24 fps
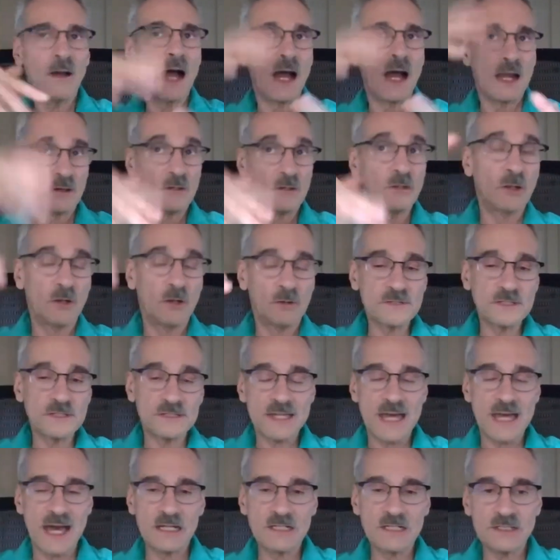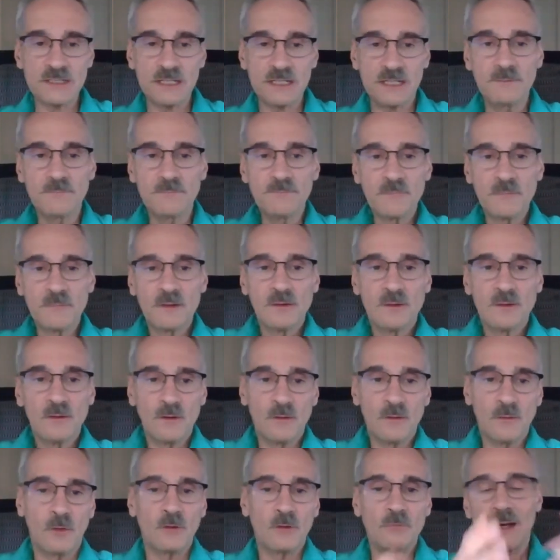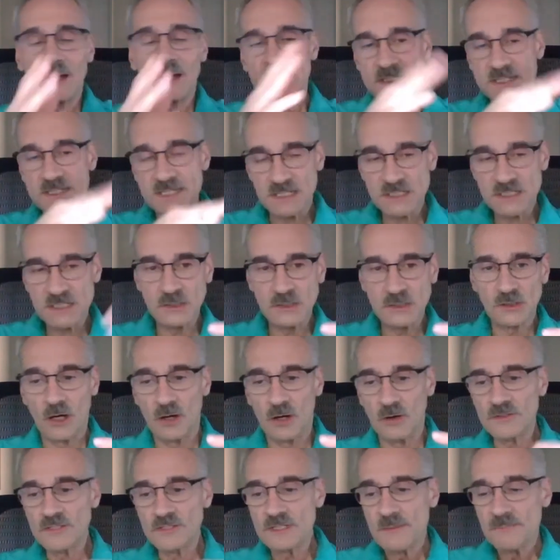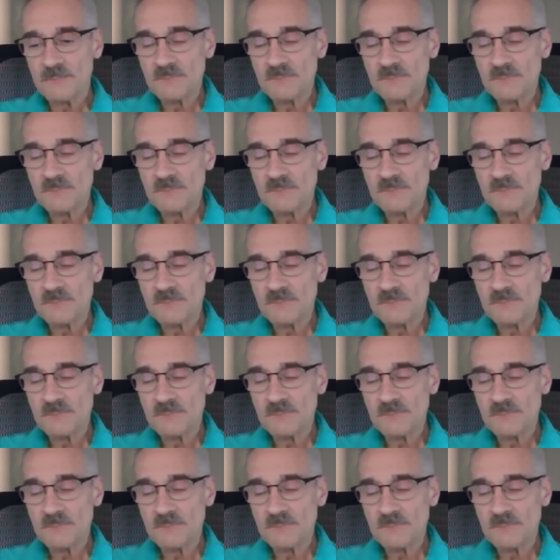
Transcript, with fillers: higher closes actually, or record session lows.